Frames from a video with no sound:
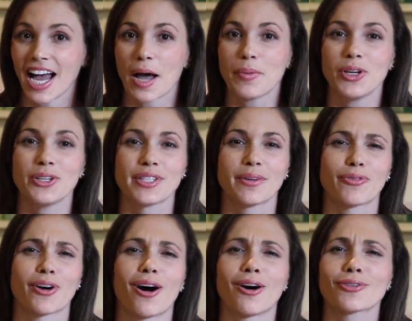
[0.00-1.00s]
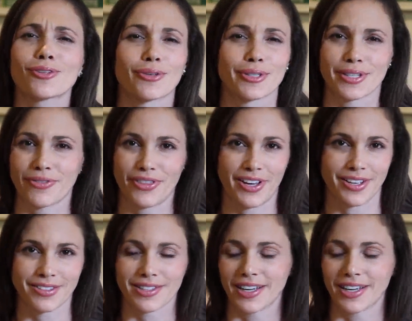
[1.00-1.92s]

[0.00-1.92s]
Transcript: I've been using them for all sorts of things,